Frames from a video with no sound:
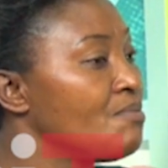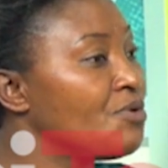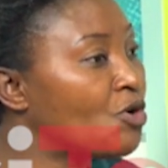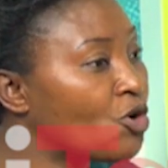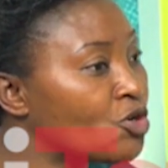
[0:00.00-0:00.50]

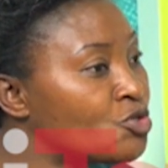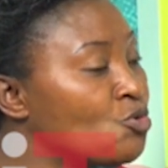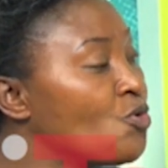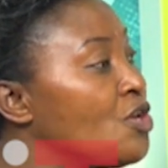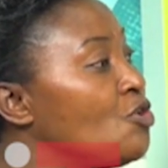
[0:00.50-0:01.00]
because we
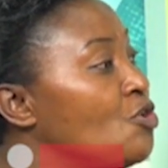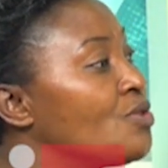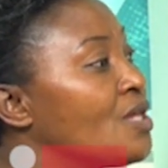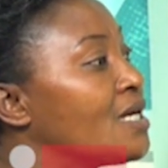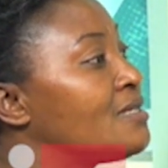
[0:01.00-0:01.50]
knew that
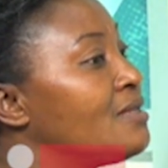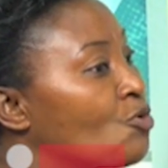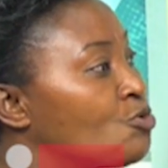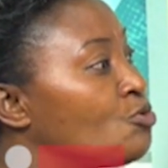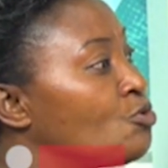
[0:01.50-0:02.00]
the
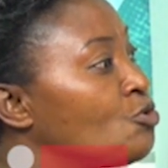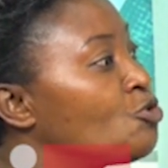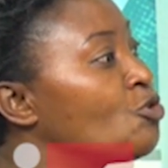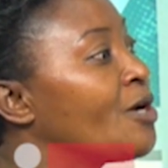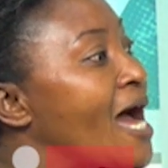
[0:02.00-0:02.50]
constitution
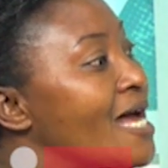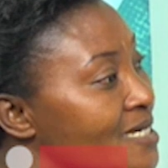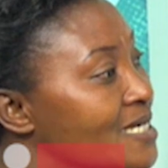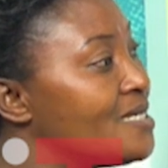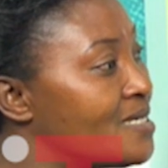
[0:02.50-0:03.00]
as it
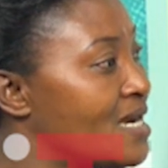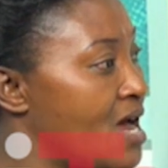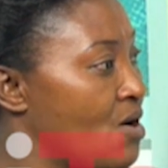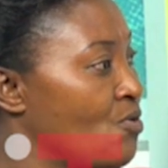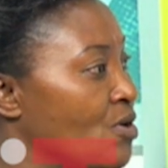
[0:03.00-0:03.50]
is now
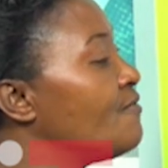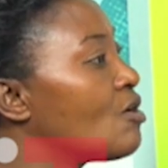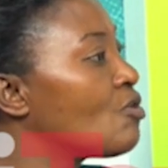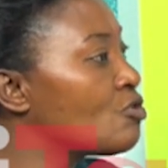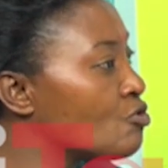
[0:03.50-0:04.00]
gives a
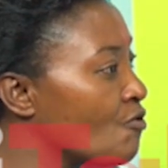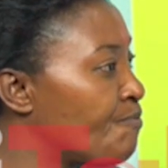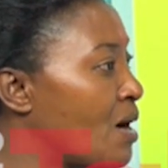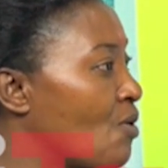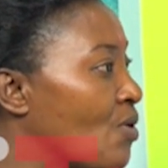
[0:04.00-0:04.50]
lot of
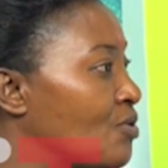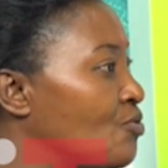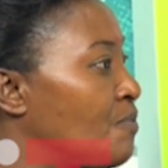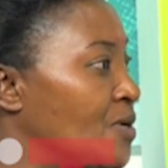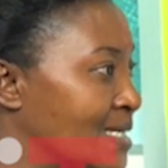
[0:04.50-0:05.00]
power to the
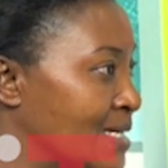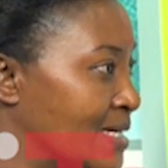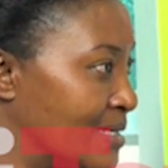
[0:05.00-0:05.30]
president.